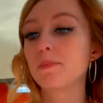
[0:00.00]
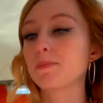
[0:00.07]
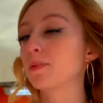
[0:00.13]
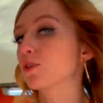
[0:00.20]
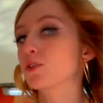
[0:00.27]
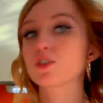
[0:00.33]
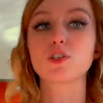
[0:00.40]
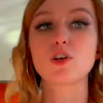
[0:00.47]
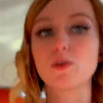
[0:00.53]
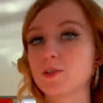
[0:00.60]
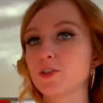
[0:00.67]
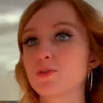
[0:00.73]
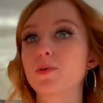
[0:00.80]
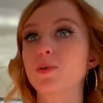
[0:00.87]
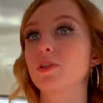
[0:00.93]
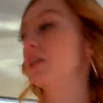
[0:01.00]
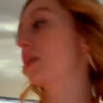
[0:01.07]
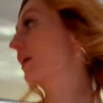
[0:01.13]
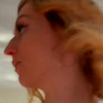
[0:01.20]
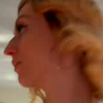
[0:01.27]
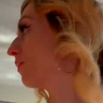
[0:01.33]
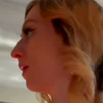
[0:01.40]
Bought so much more than I
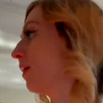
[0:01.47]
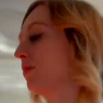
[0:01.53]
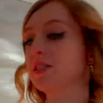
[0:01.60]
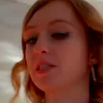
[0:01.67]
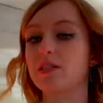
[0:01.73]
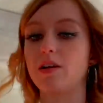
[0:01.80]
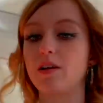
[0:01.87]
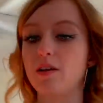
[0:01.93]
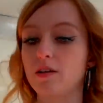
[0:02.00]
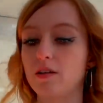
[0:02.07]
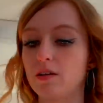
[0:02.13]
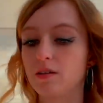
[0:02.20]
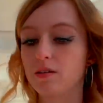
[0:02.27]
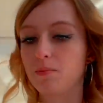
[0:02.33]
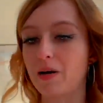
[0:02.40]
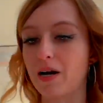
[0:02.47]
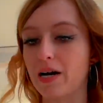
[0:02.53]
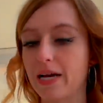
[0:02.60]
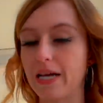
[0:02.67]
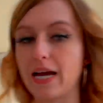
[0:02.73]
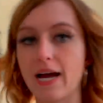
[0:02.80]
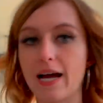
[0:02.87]
thought I was gonna
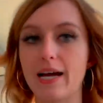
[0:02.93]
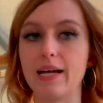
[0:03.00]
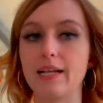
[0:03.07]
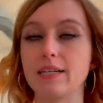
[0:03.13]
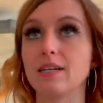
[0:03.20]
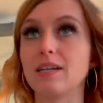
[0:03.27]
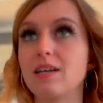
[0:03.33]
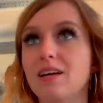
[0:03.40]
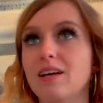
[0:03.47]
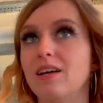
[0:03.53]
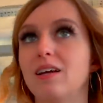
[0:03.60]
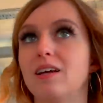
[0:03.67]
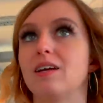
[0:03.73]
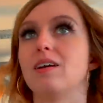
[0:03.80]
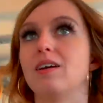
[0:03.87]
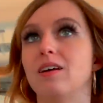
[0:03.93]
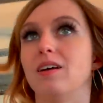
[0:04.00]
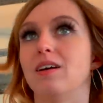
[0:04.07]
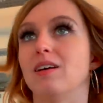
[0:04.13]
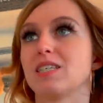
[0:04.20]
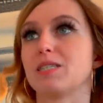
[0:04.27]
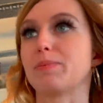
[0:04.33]
buy, and
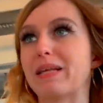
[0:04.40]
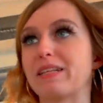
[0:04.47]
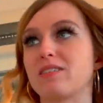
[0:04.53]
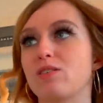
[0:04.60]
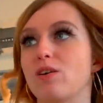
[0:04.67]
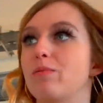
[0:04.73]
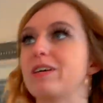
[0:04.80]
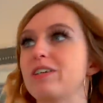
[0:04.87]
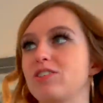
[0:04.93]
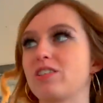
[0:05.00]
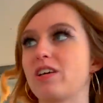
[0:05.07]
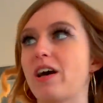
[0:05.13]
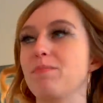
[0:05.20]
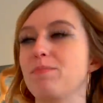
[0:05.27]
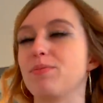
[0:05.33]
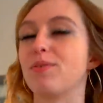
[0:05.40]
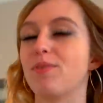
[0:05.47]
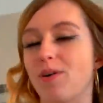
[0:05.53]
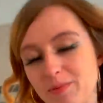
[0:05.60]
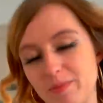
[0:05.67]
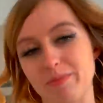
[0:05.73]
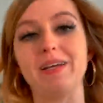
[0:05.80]
spent so much that I'm
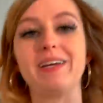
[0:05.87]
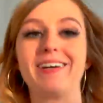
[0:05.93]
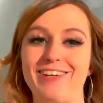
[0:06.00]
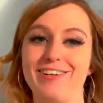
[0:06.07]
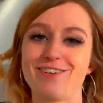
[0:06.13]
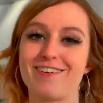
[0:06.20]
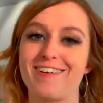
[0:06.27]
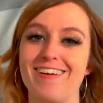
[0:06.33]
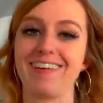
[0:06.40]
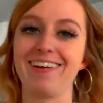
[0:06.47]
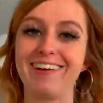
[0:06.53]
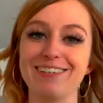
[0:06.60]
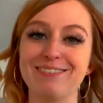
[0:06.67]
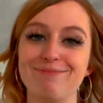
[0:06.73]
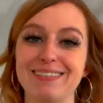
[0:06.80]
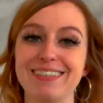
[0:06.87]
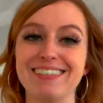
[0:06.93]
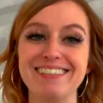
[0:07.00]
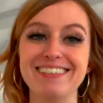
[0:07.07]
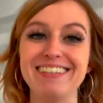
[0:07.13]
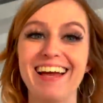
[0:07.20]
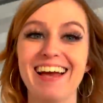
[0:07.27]
probably gonna cry.
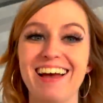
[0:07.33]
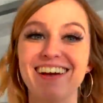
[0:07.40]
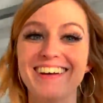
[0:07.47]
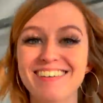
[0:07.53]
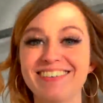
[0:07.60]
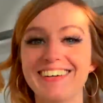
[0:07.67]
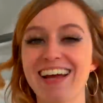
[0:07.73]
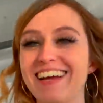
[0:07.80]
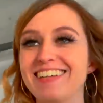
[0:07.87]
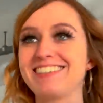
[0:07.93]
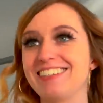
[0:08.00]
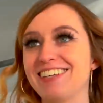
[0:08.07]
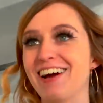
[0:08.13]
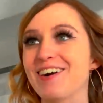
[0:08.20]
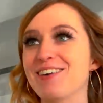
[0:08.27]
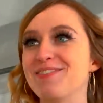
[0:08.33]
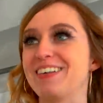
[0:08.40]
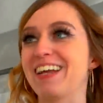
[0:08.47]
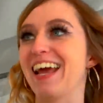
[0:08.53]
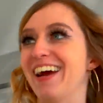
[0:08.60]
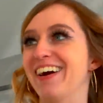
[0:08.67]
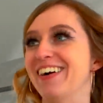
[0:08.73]
But yeah, we're heading home now.